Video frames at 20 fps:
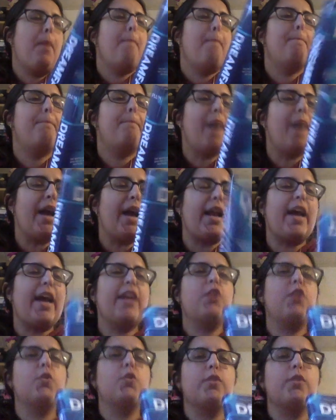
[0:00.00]
But
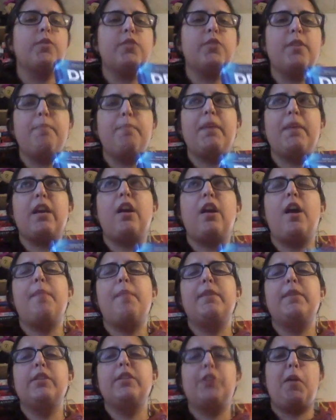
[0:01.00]
I grew to
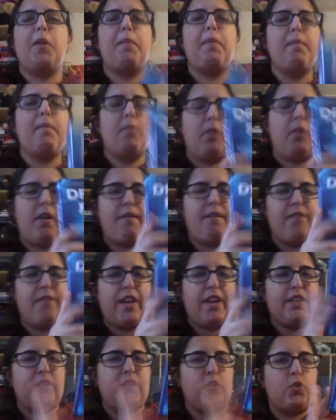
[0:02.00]
become a little bit more
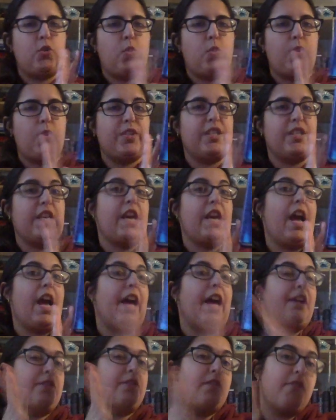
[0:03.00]
invested towards the
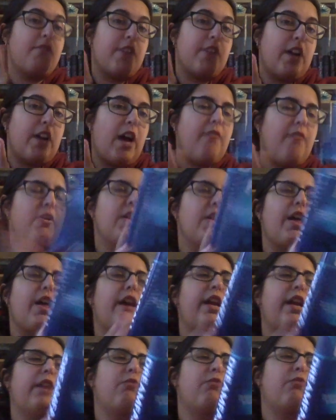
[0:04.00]
end of the novel, and I